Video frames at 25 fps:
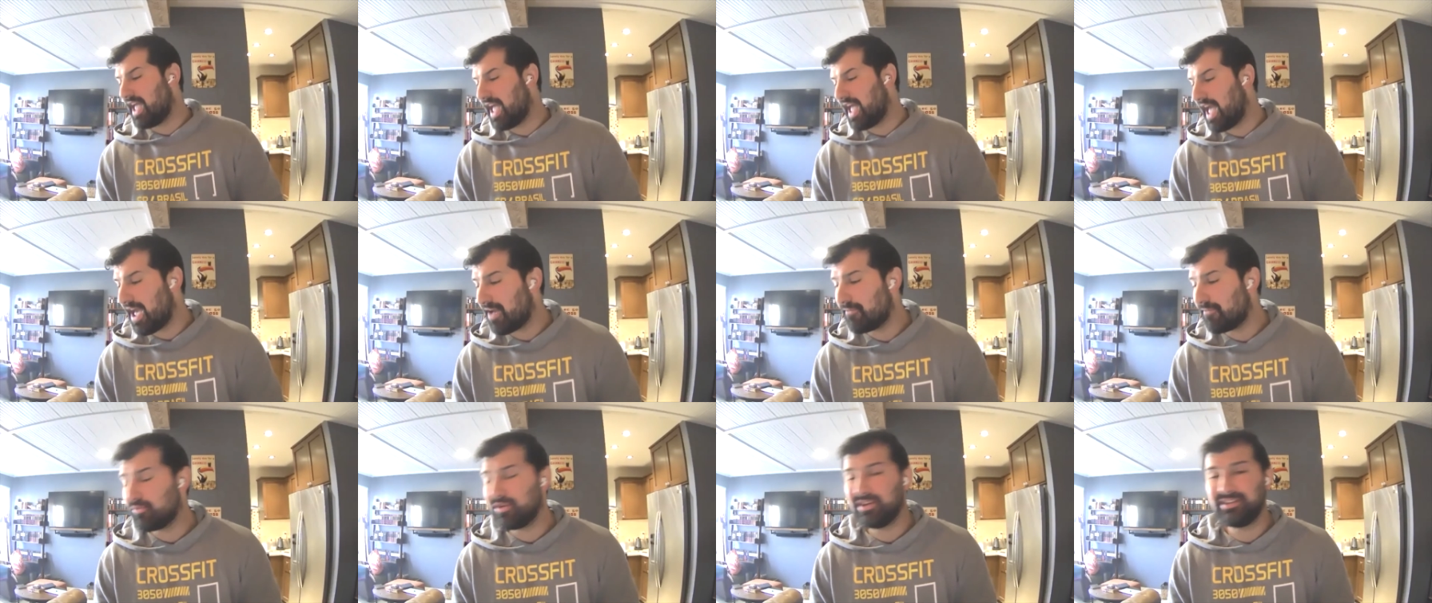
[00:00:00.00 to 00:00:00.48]

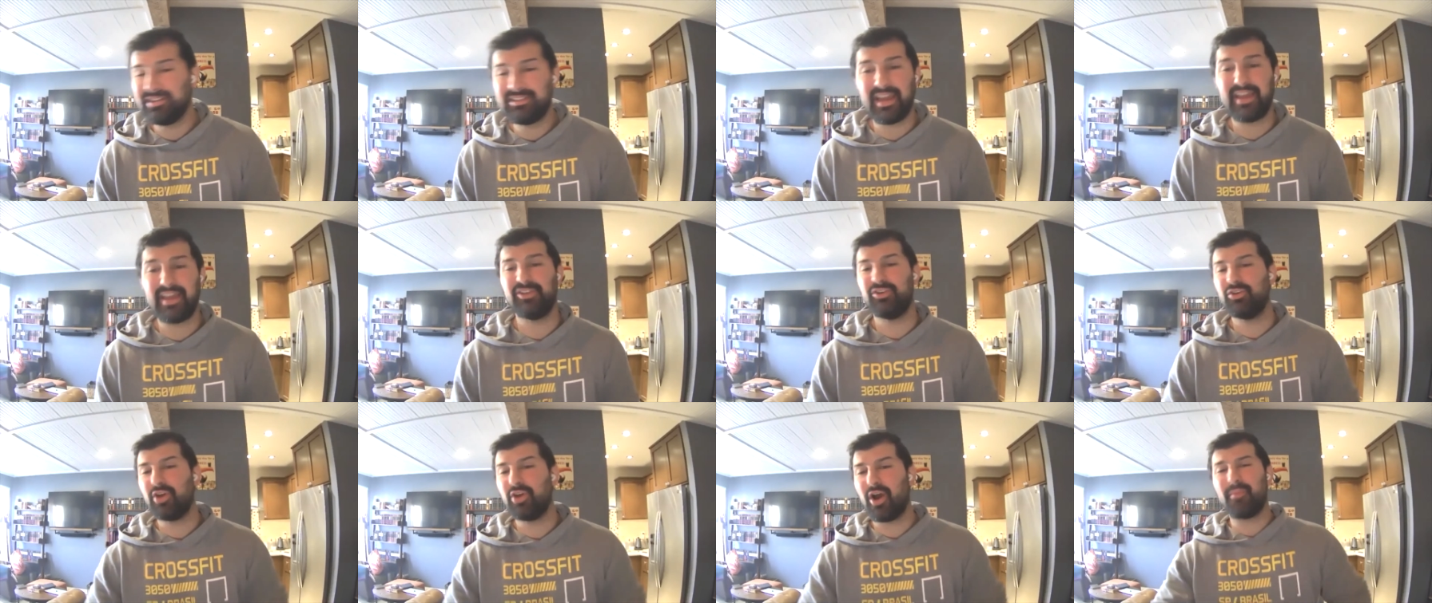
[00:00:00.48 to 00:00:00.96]
every day.
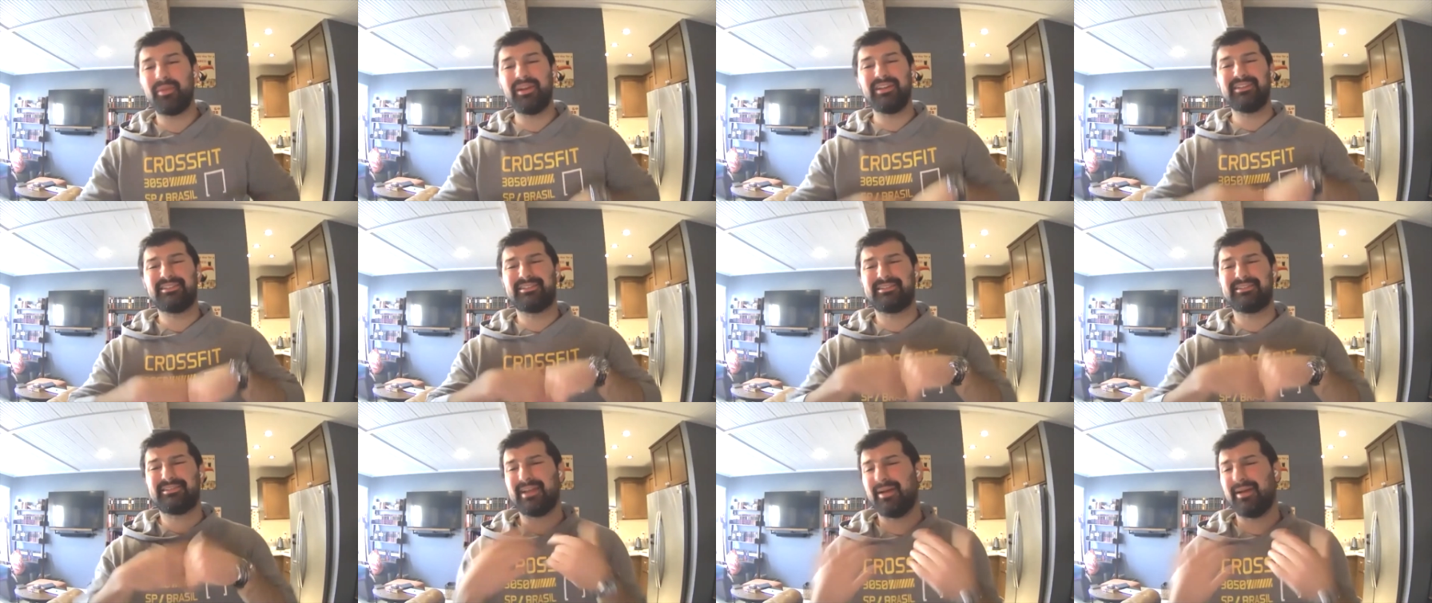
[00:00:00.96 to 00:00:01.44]
You know how many
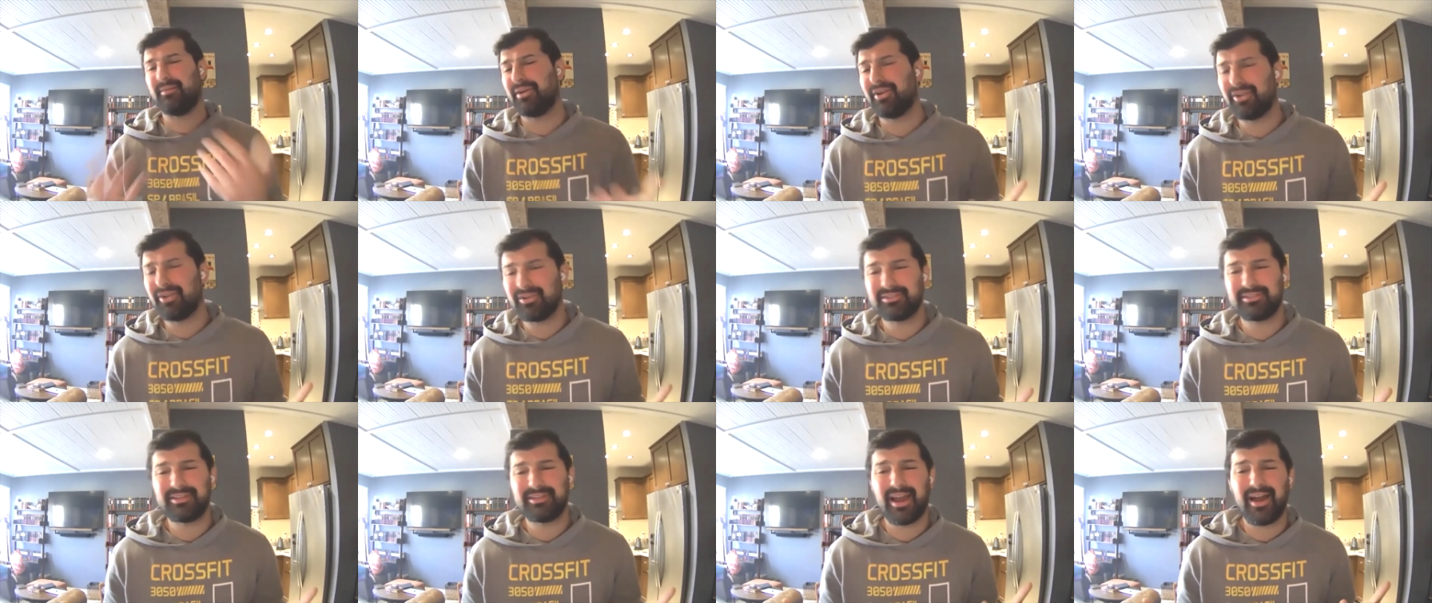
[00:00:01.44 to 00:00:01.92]
seminar
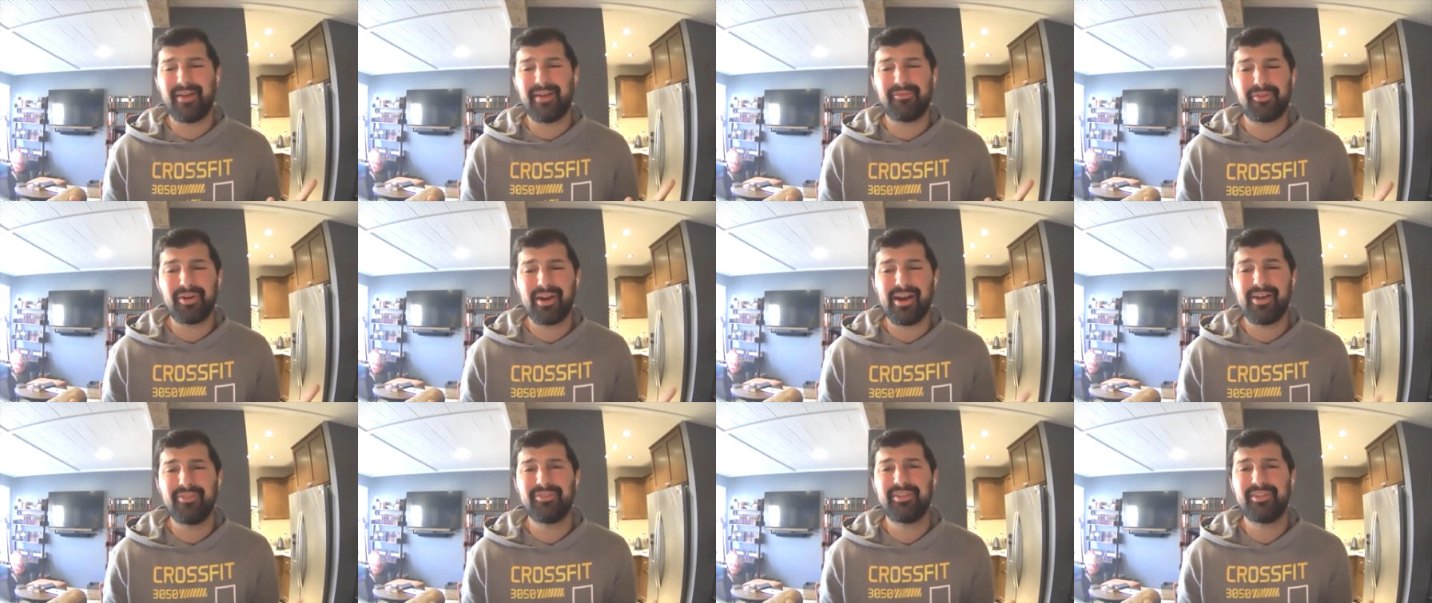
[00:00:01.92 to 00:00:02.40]
staff are out